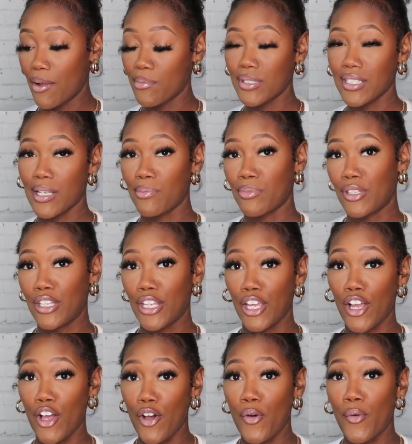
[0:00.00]
something
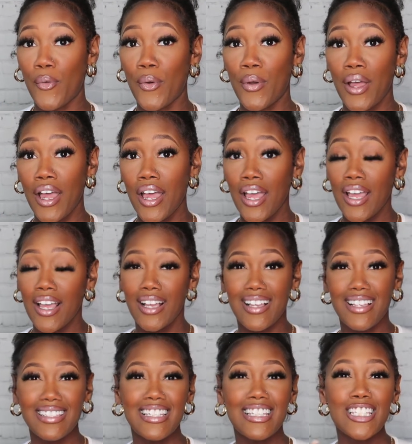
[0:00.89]
to go.
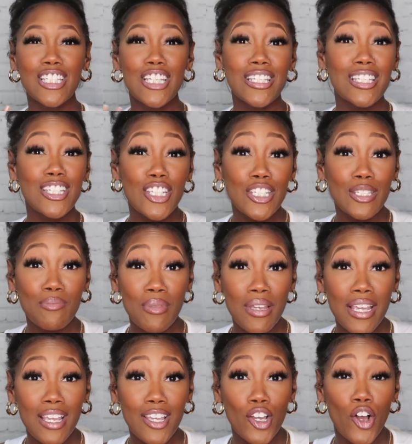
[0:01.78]
Cause is it just
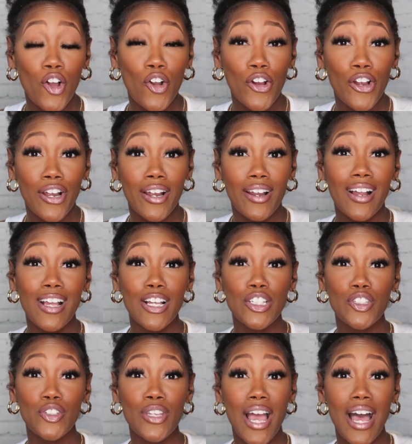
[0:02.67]
me, or
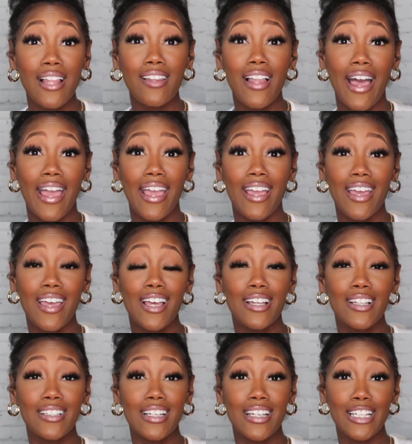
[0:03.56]
do y'all like,
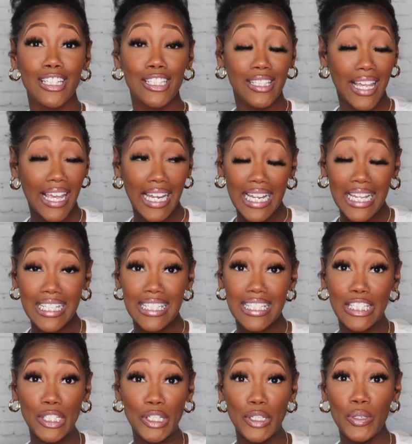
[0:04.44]
ladies,
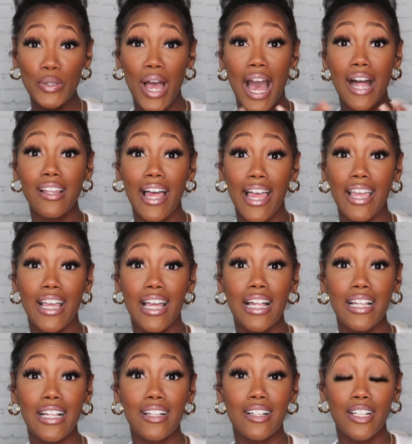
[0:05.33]
I like
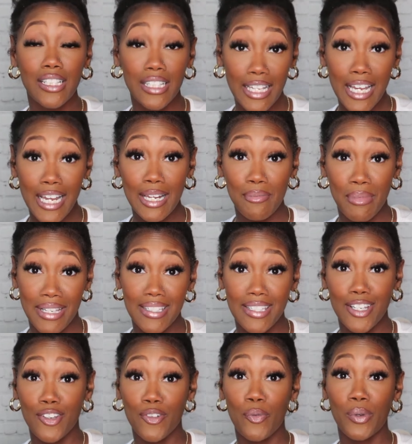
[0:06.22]
clean
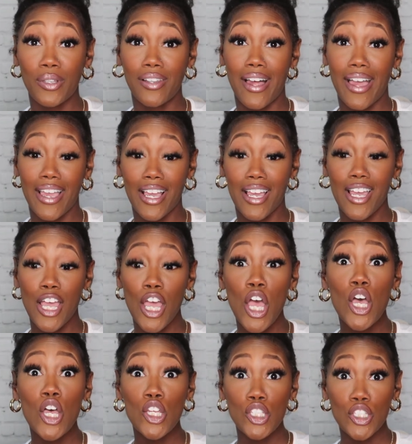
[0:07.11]
myself with like
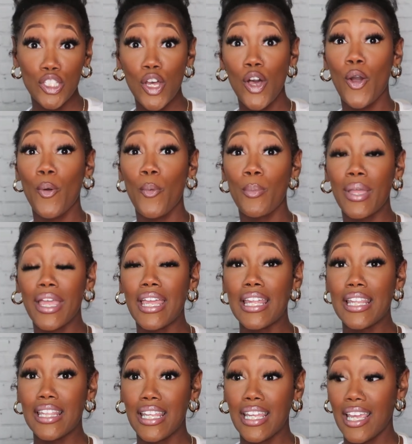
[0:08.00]
soap,
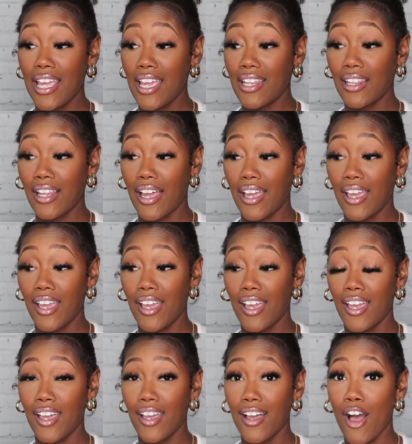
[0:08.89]
and then
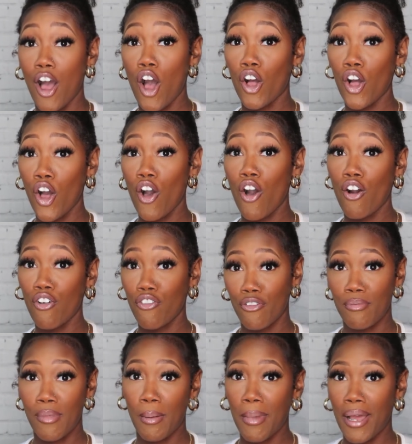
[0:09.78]
like I'll go
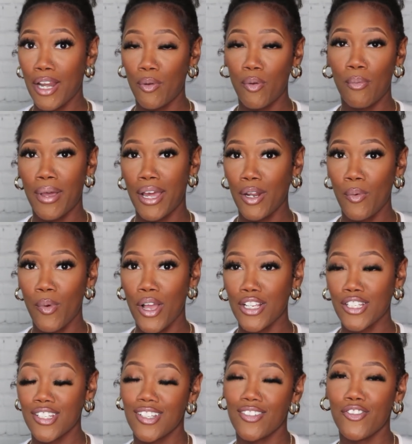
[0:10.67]
over my body with body
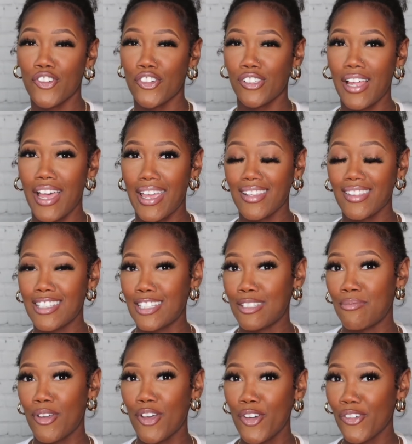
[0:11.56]
wash for like the
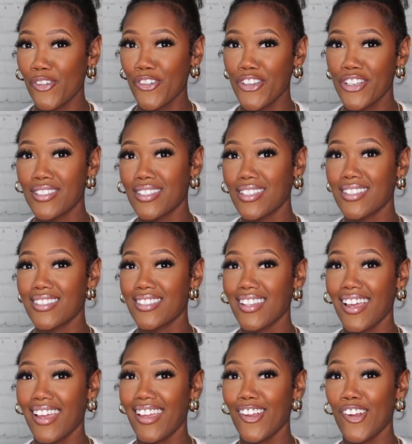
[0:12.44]
smell reasons,
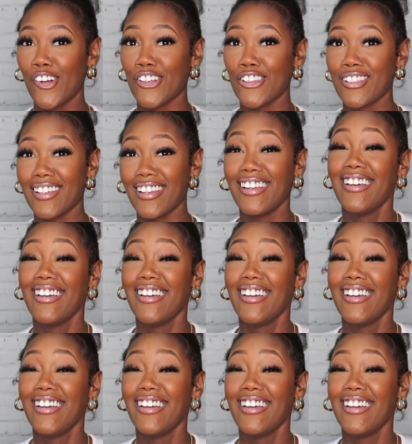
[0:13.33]
like, or